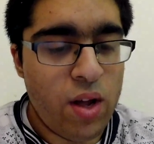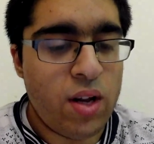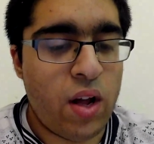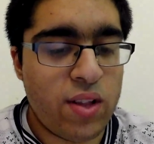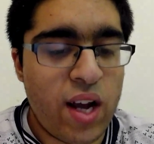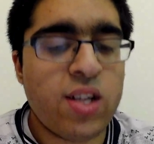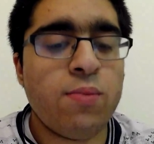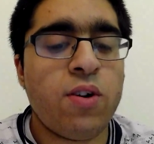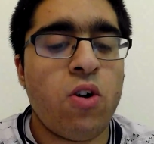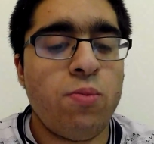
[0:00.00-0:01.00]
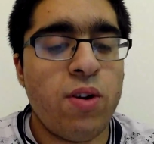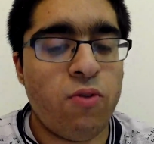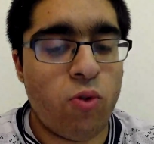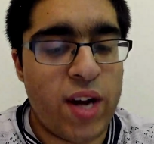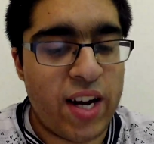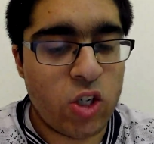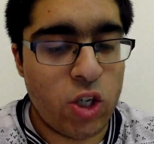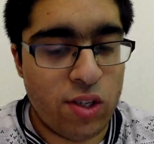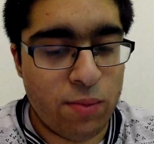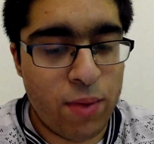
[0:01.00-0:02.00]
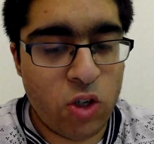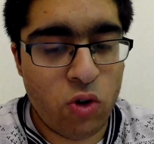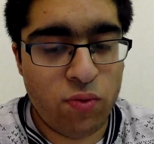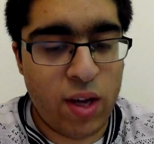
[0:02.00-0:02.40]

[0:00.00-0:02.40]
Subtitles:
Now, the atom economy of a reaction is a measure of